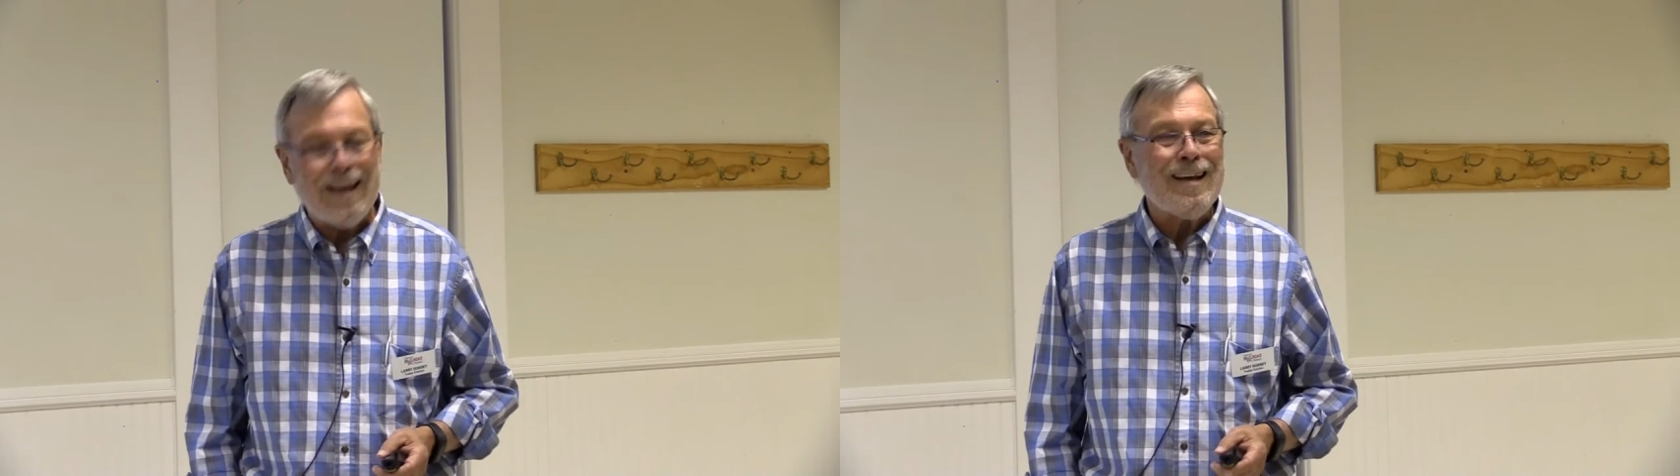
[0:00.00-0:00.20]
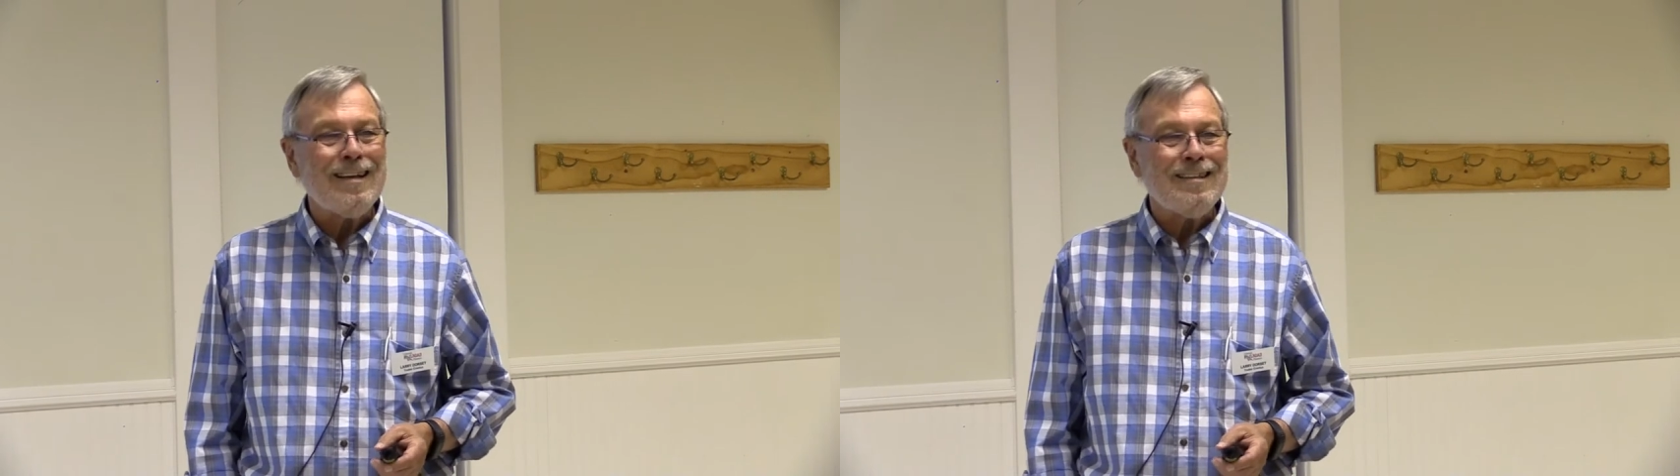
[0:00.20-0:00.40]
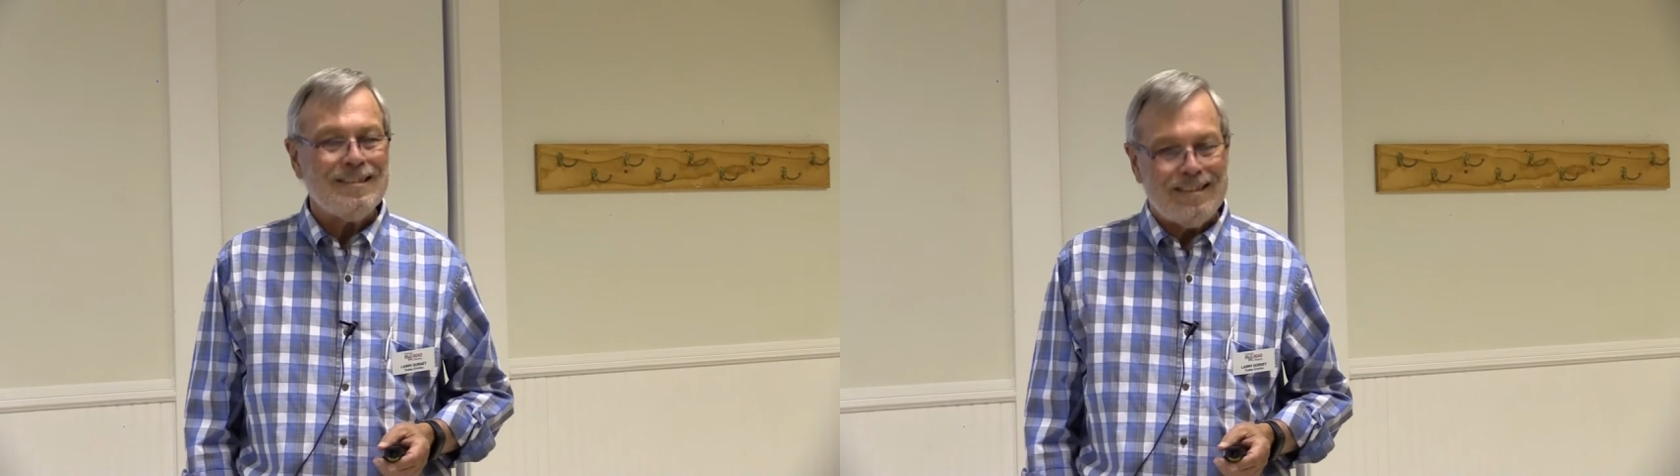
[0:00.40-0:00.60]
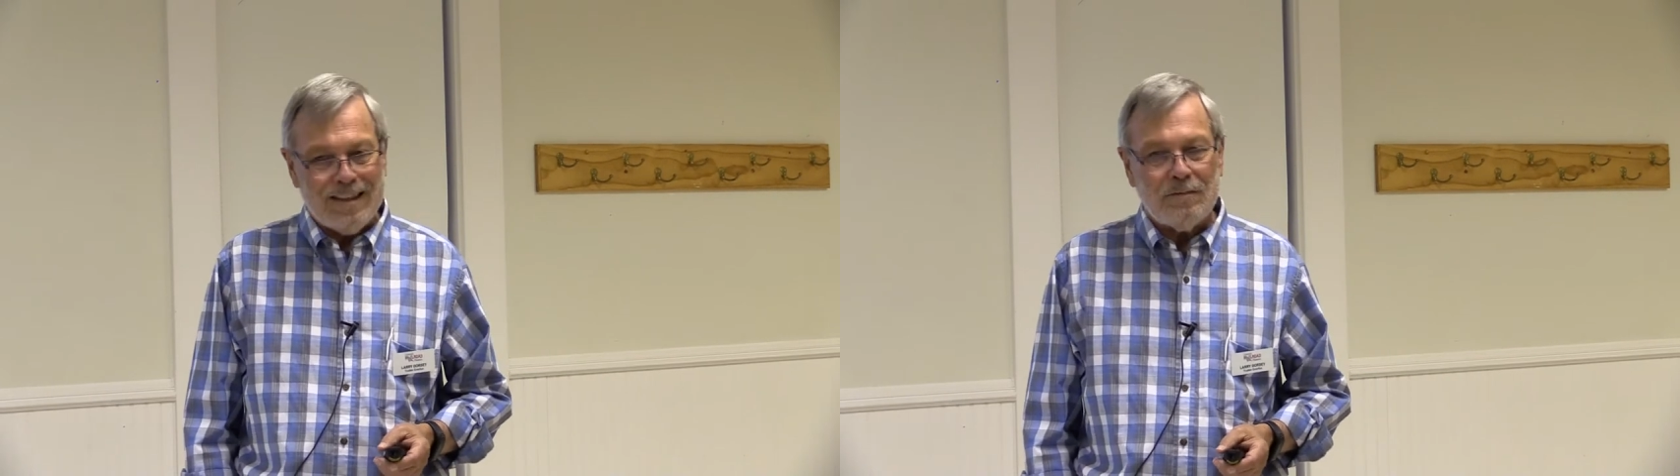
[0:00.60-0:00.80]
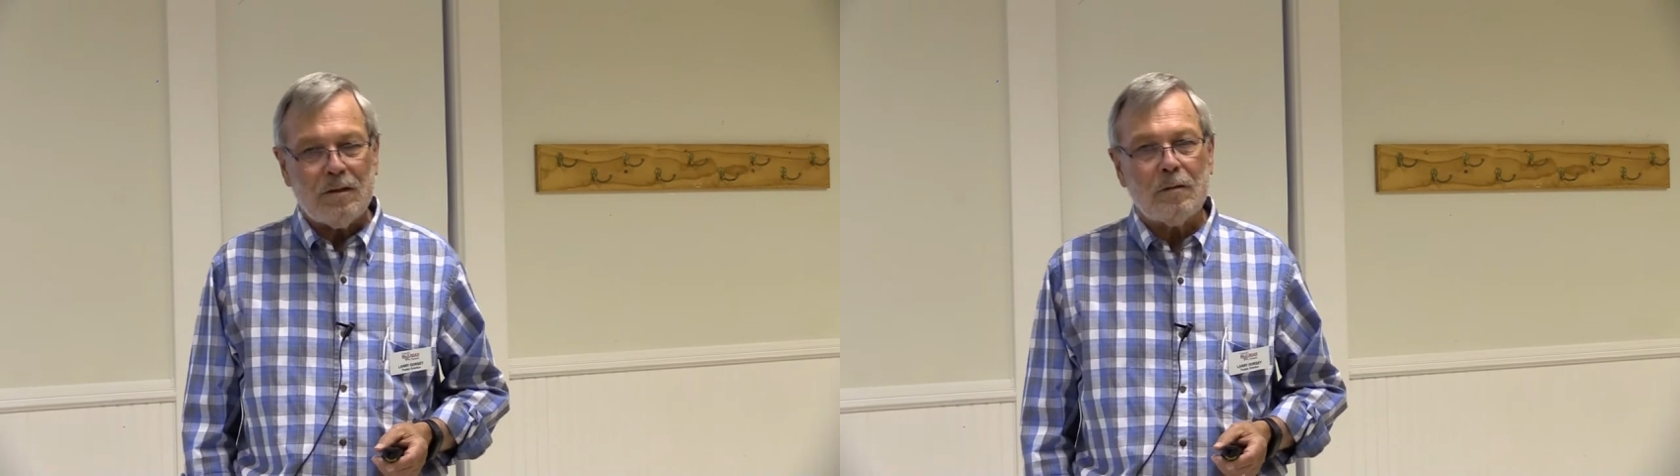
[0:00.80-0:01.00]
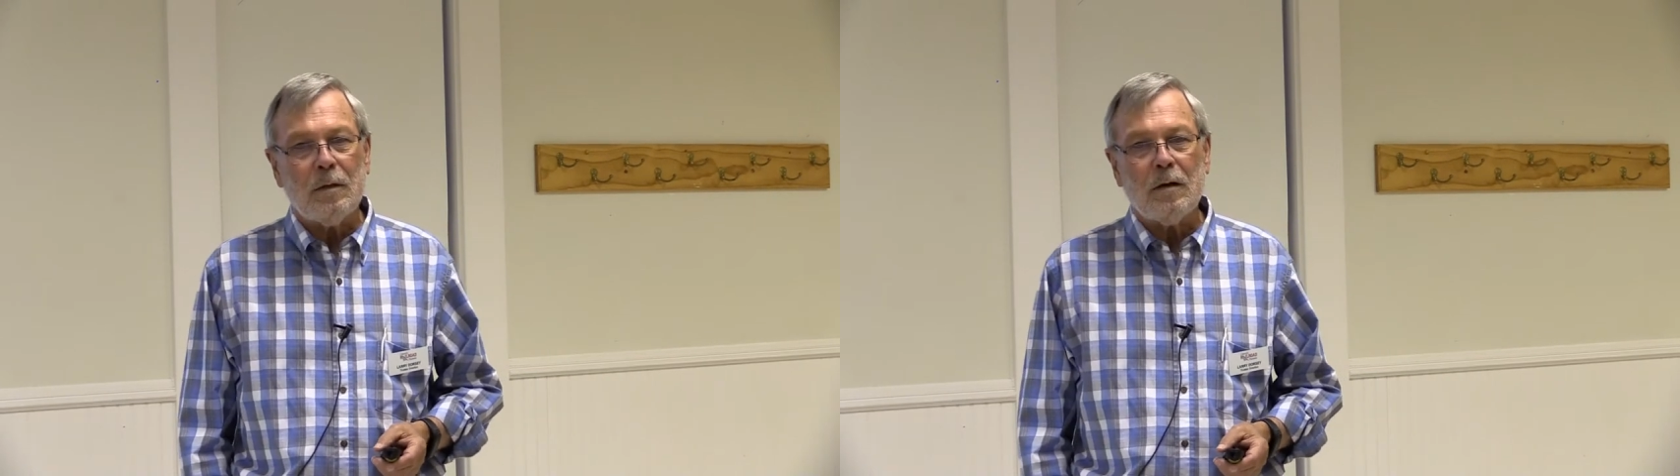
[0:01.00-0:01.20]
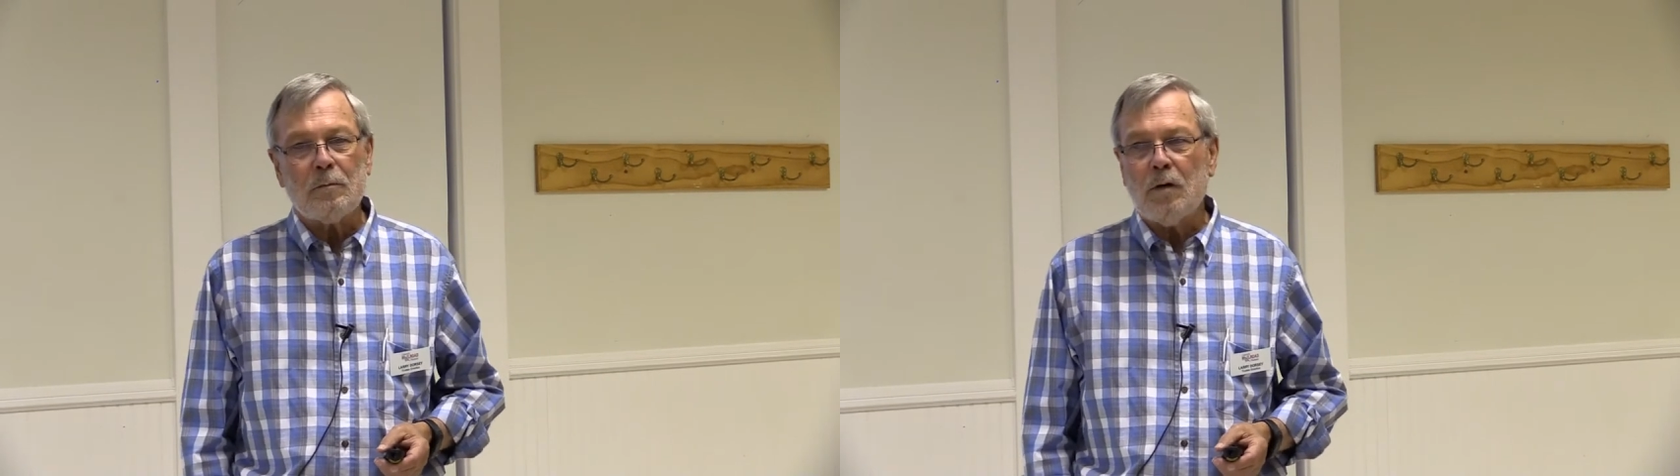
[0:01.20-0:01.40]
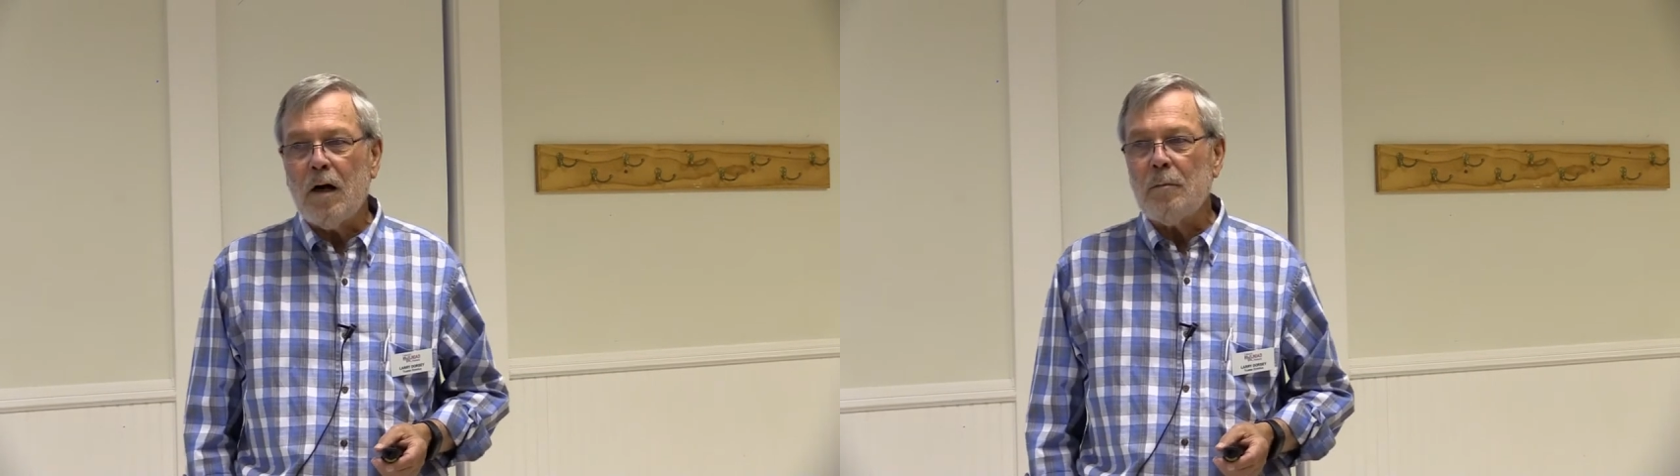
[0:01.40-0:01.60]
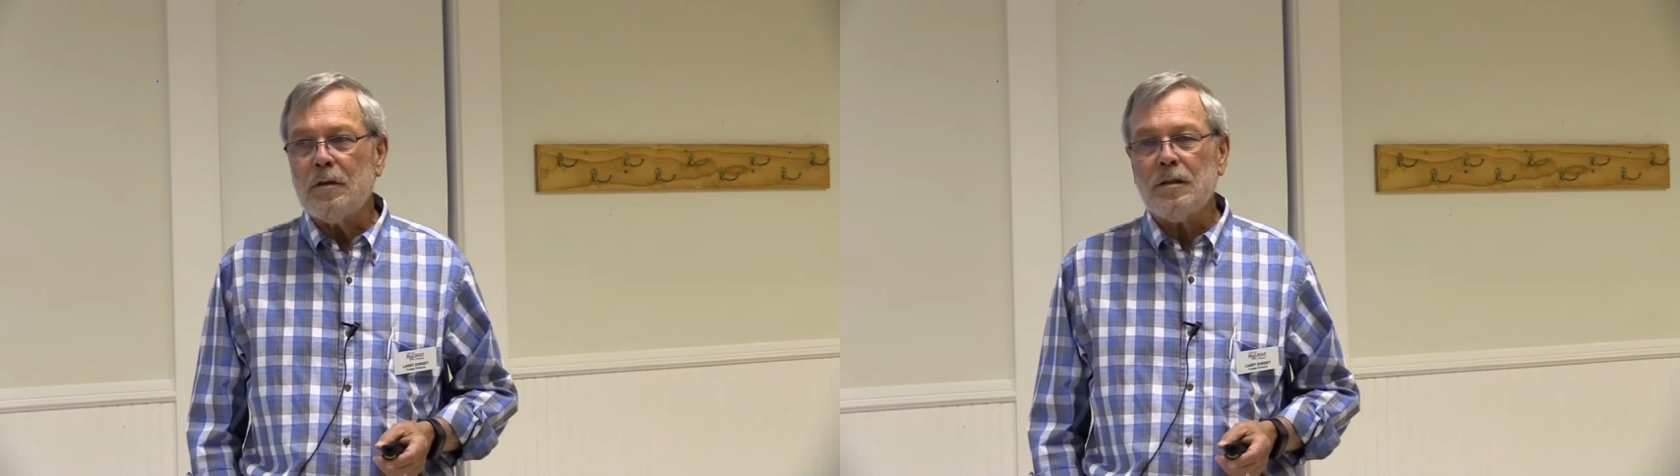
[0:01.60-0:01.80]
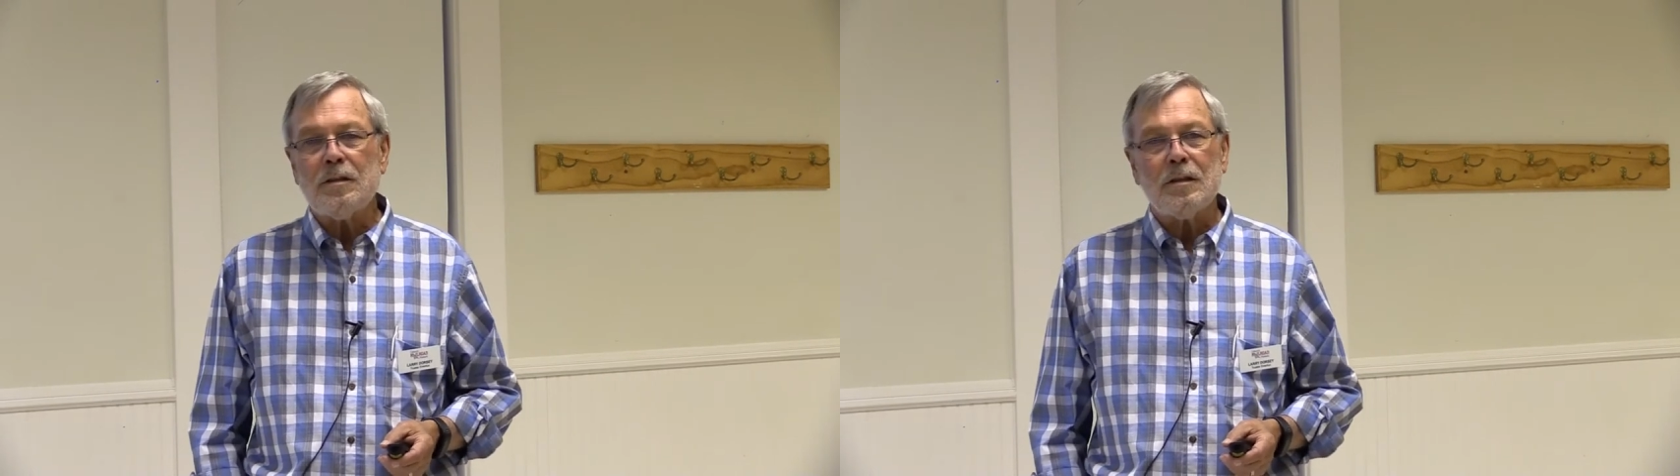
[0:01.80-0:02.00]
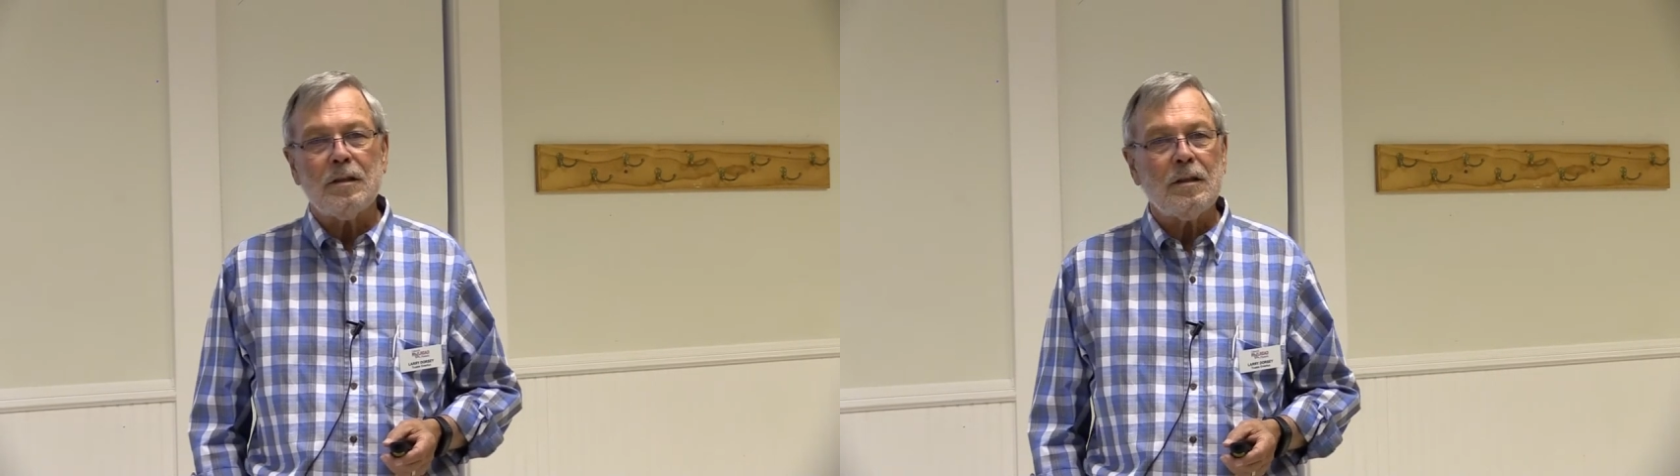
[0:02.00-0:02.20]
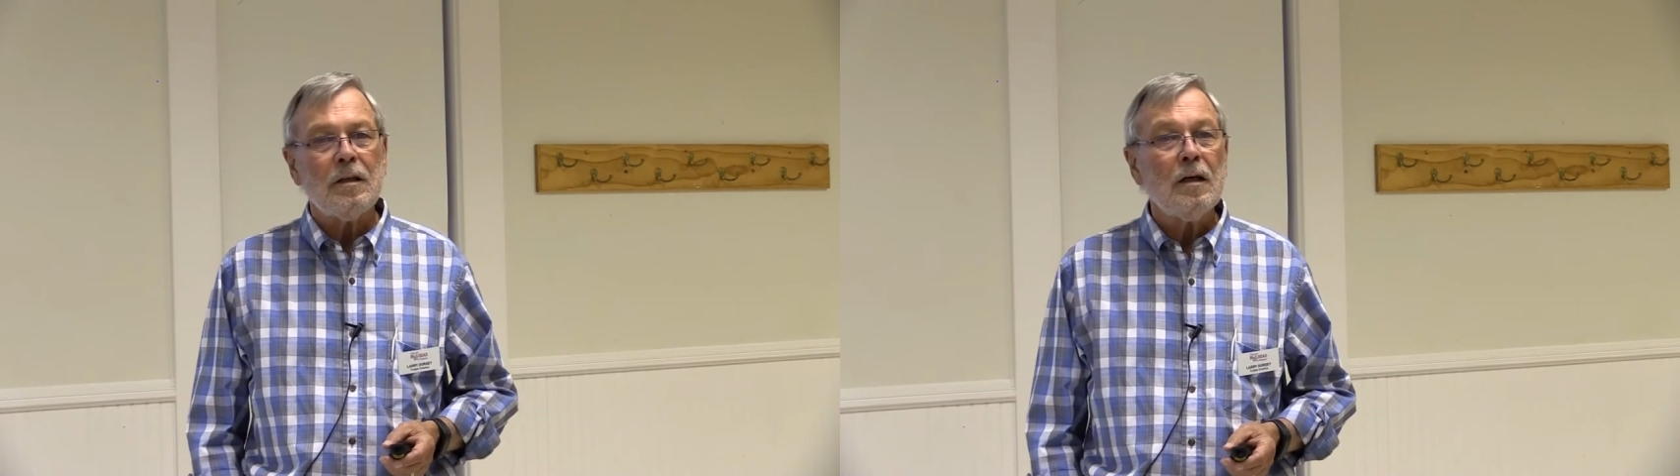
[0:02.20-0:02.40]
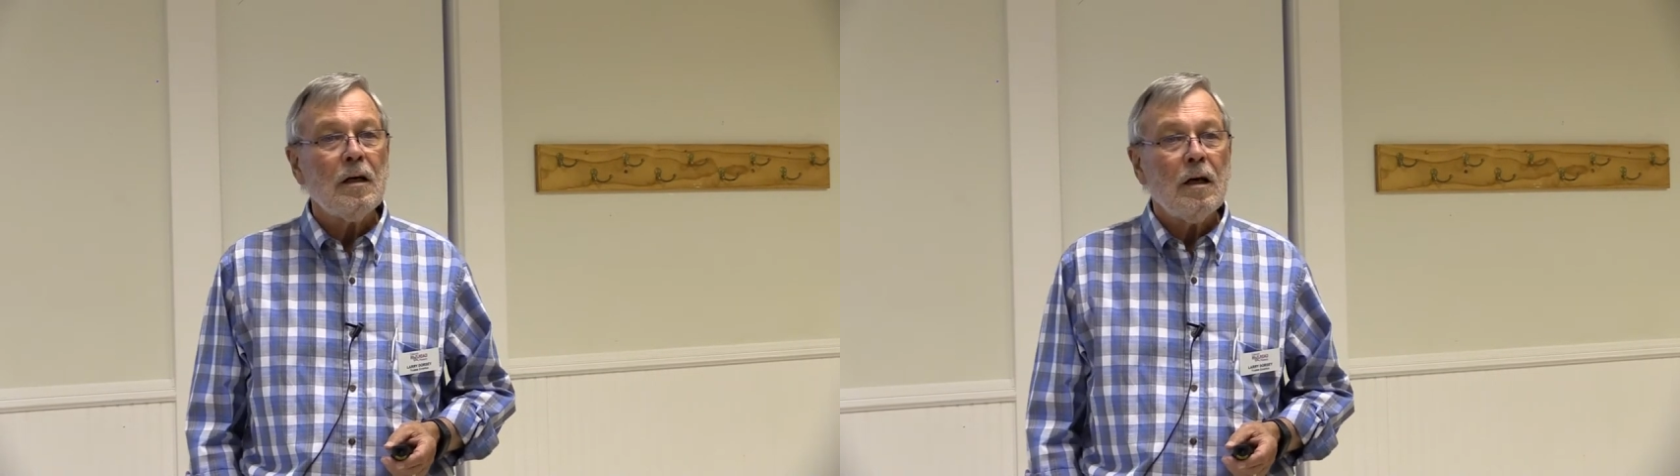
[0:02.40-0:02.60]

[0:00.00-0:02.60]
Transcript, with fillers: and Denver about prominence in